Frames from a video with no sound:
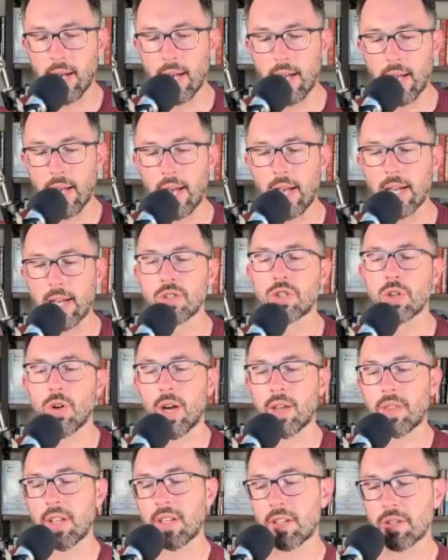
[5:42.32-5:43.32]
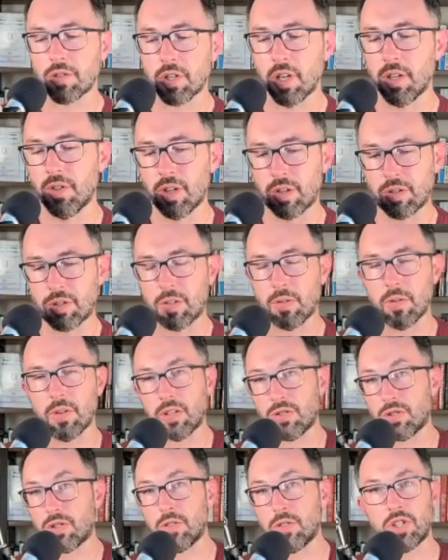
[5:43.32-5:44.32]
And so I think there's
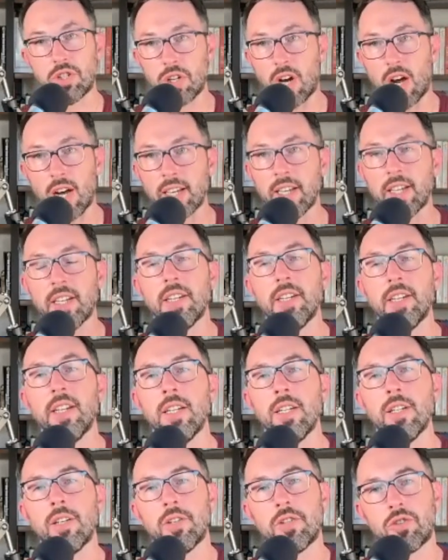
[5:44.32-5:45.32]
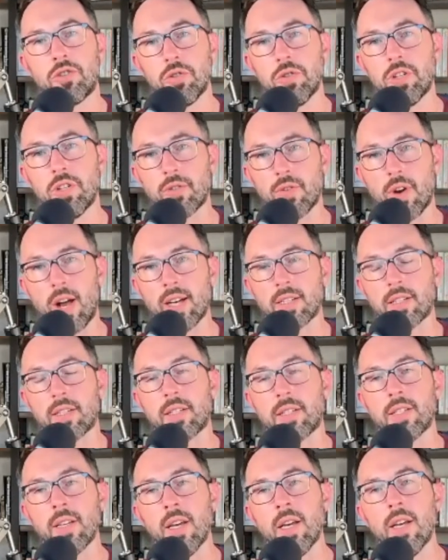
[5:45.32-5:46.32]
a giant need to
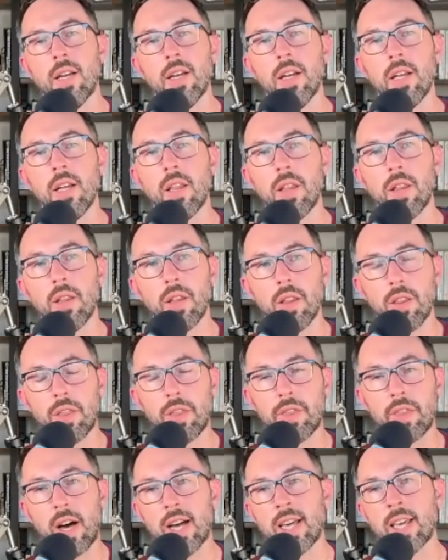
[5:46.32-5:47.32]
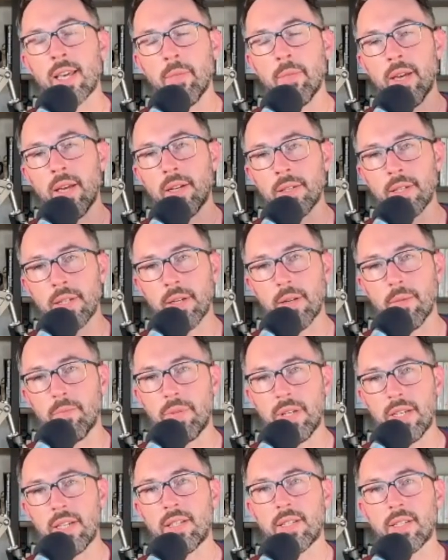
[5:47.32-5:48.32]
address thiamine,
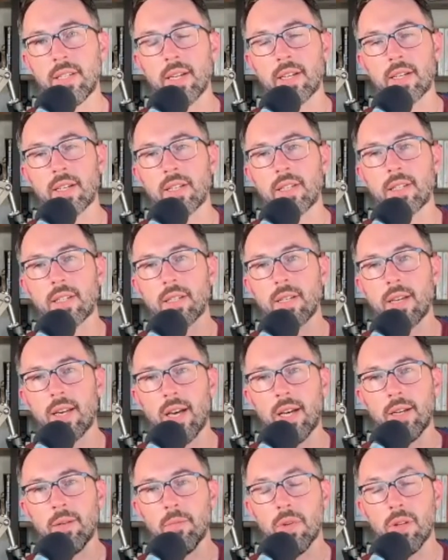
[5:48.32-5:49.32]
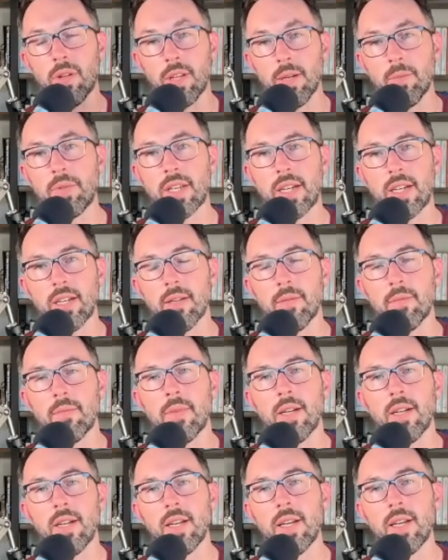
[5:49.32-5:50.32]
B6, and
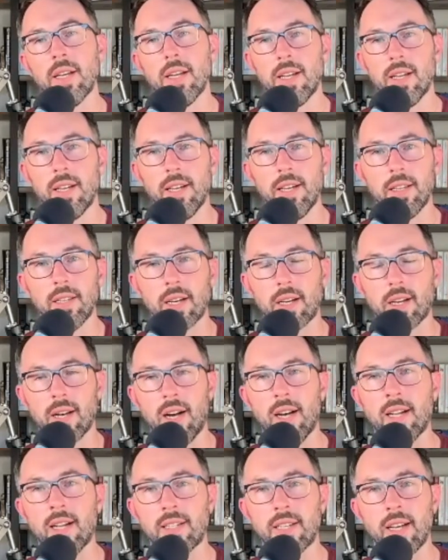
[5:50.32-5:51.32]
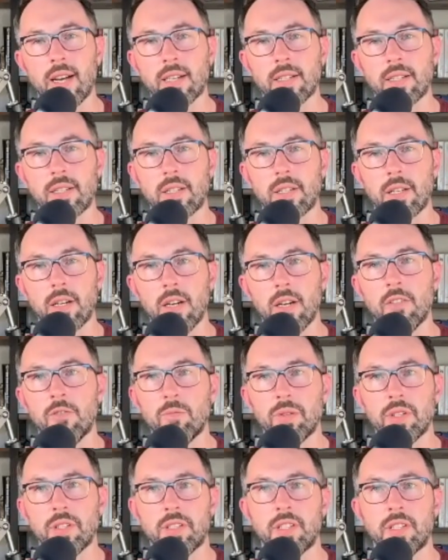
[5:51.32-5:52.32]
molybdenum in the context of
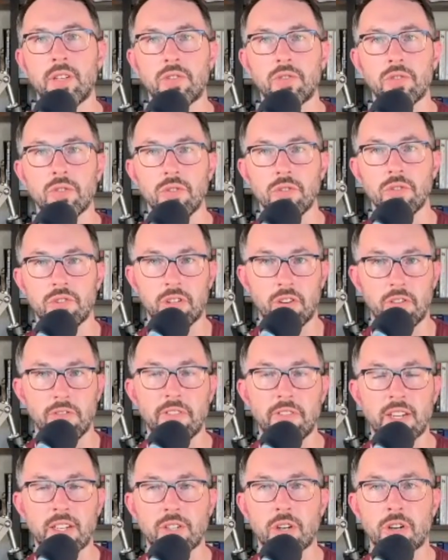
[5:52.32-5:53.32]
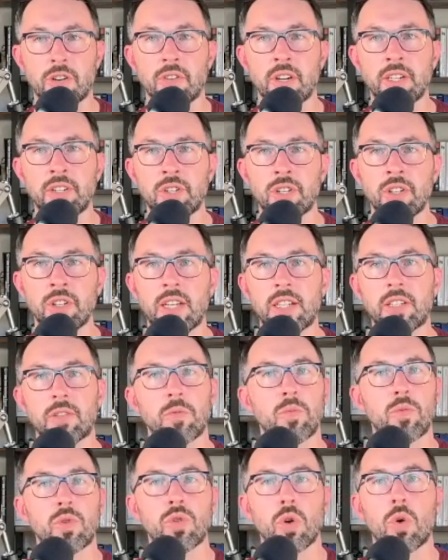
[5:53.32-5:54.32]
placental sulfite generation
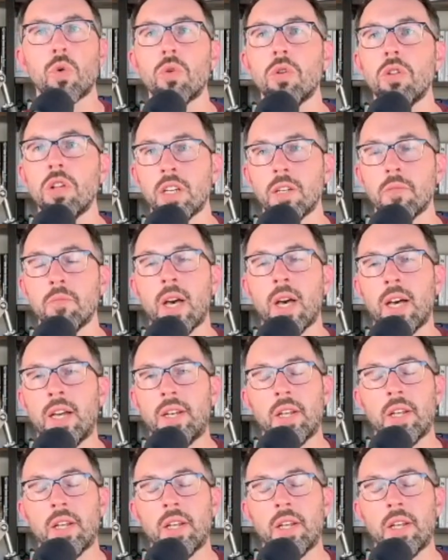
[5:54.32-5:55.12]
that's totally unmet